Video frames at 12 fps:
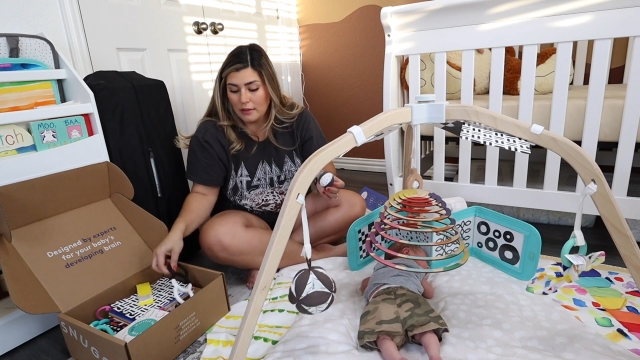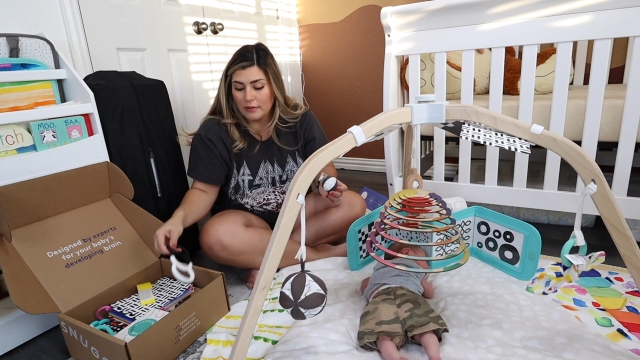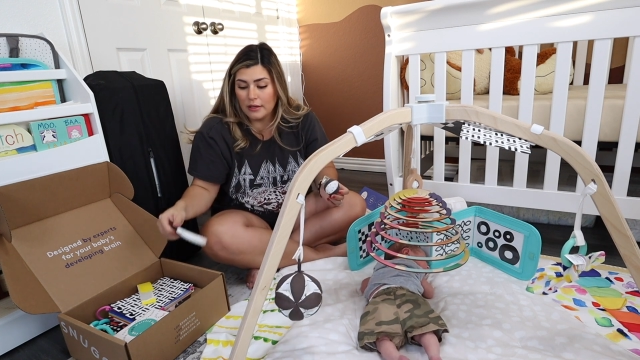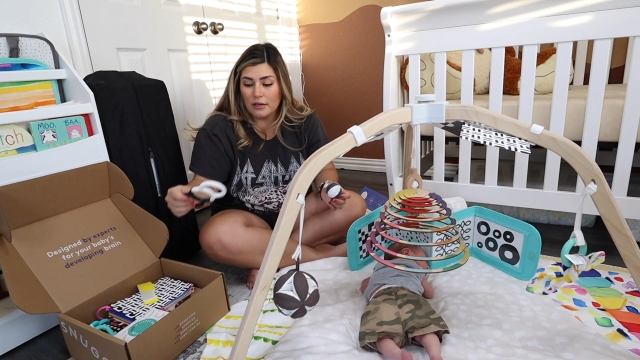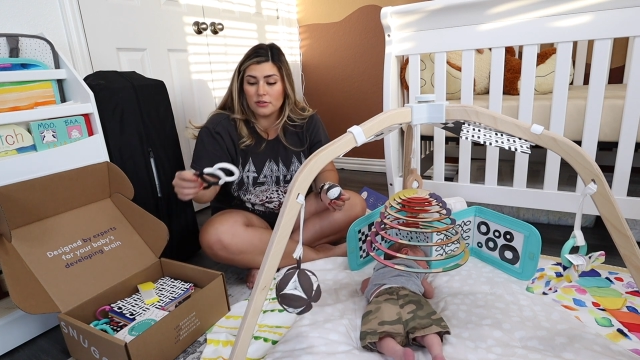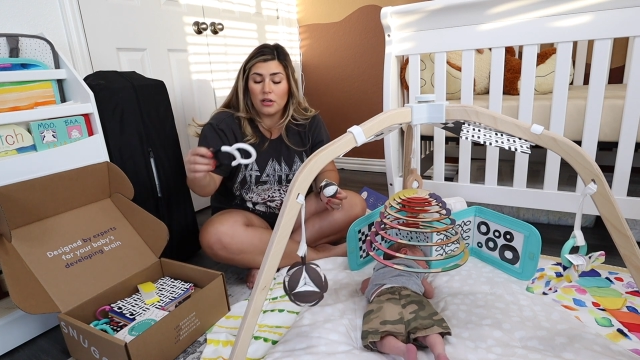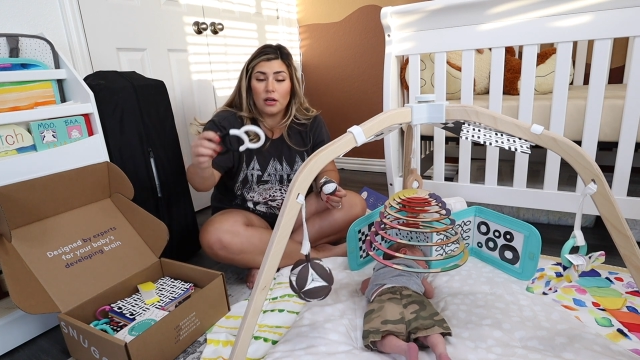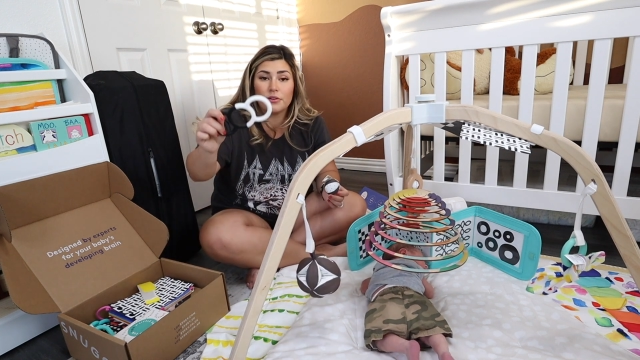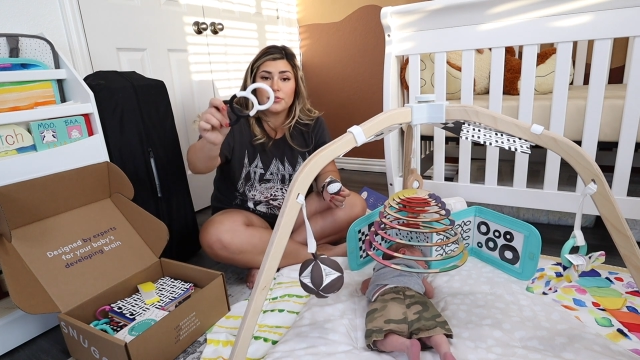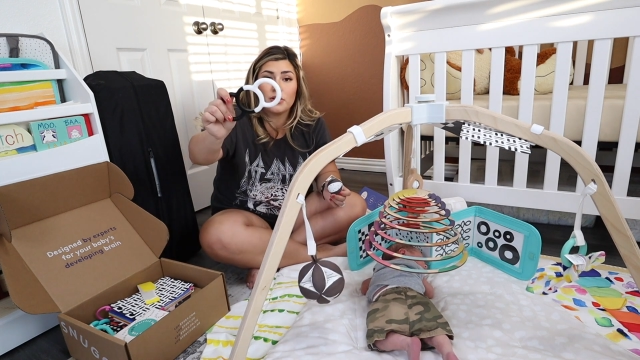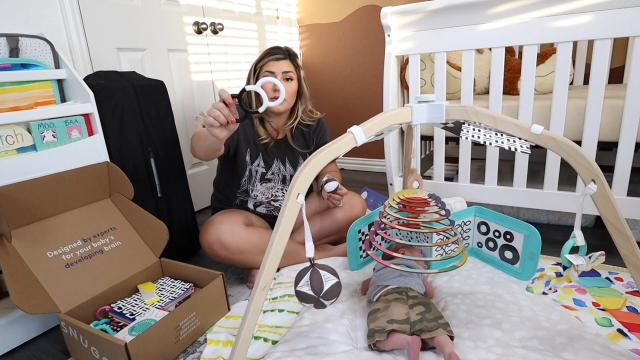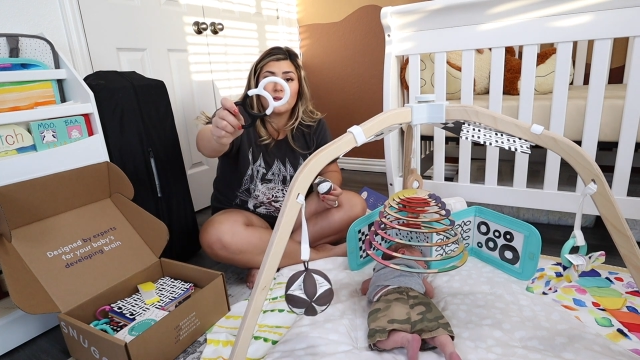There's
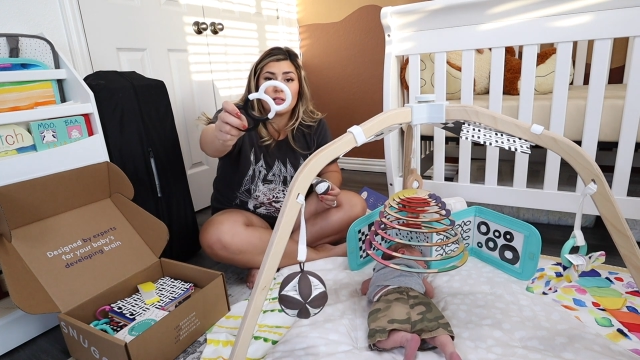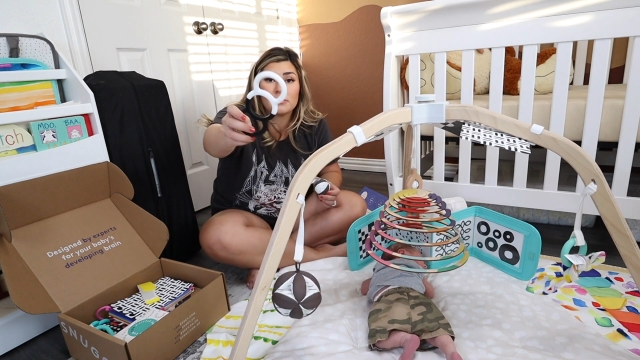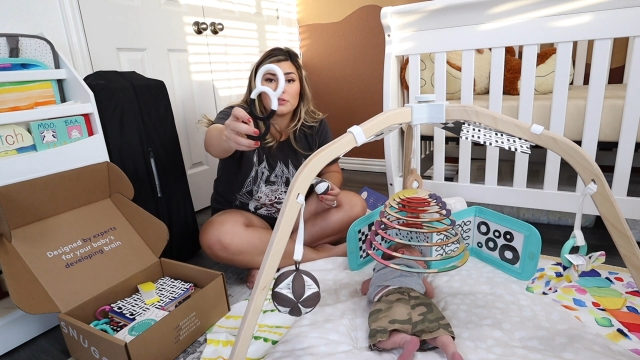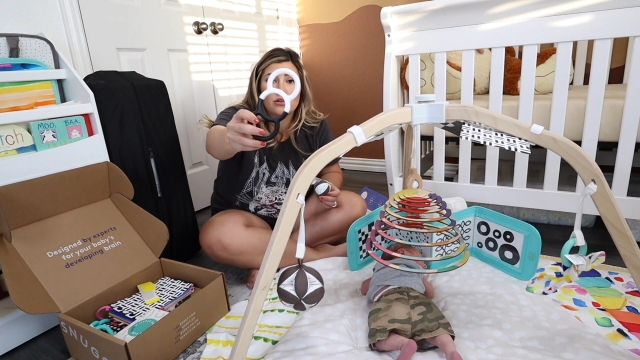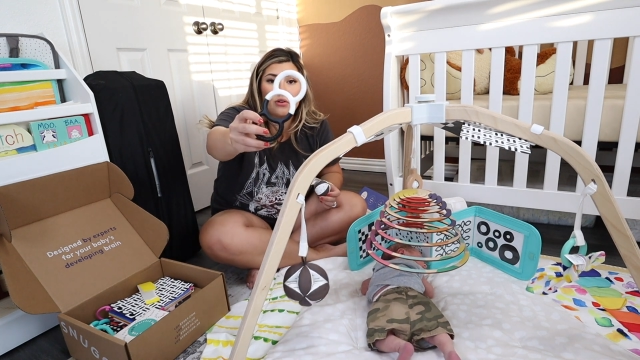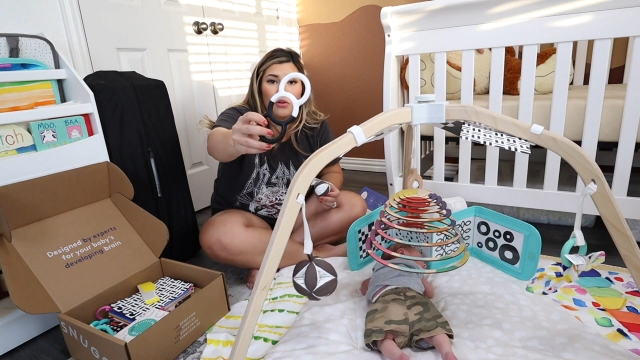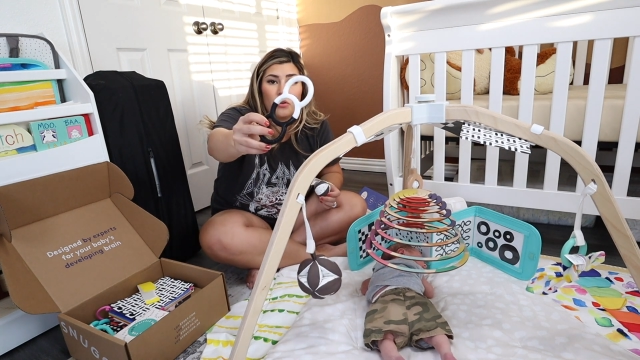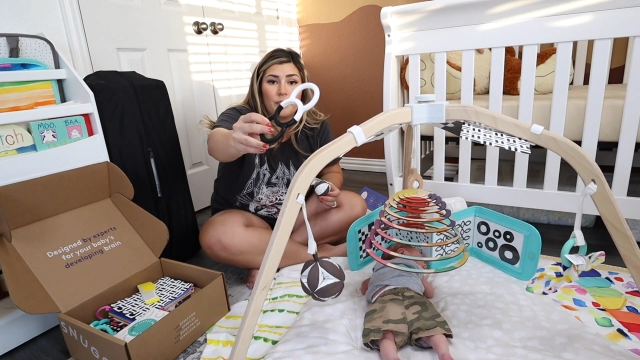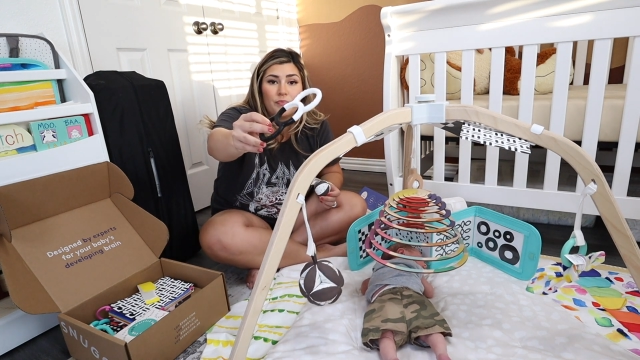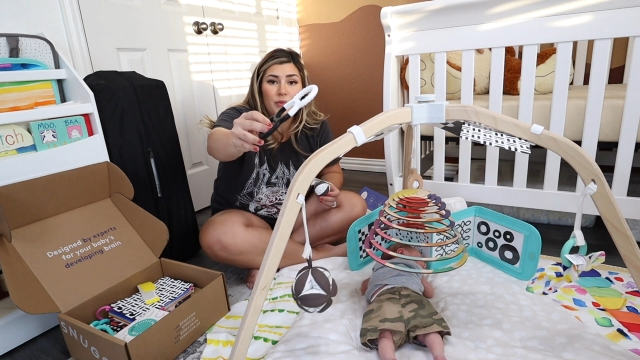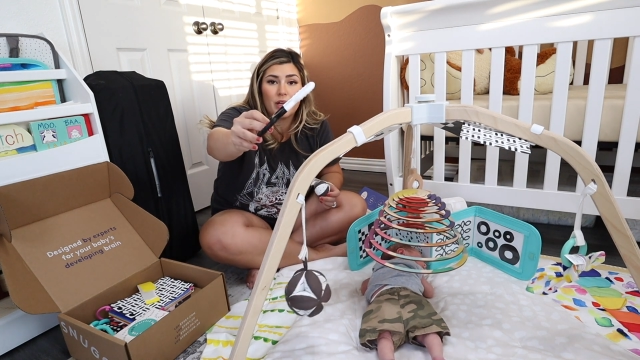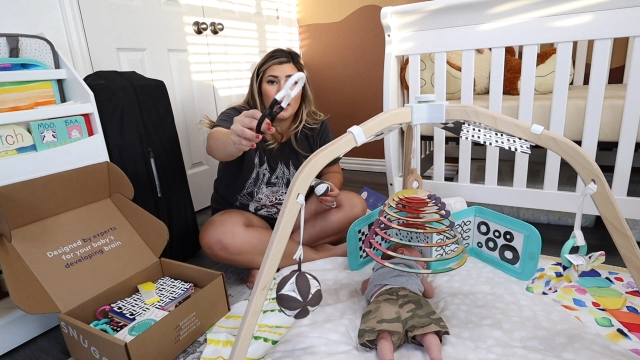also this
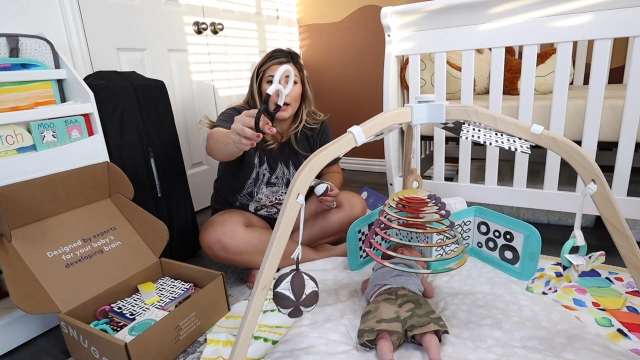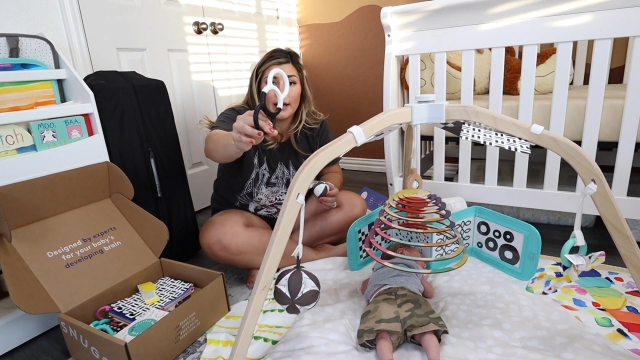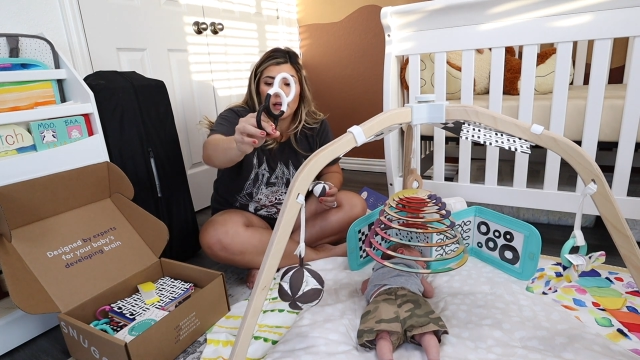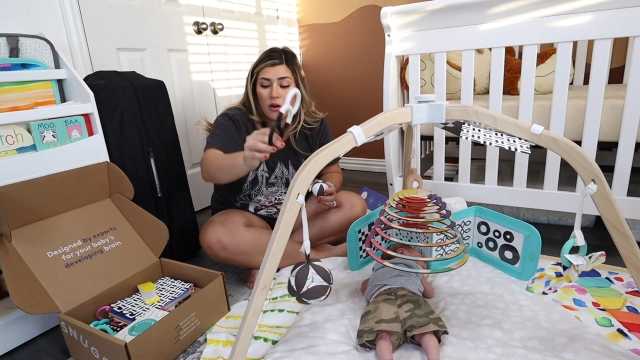little high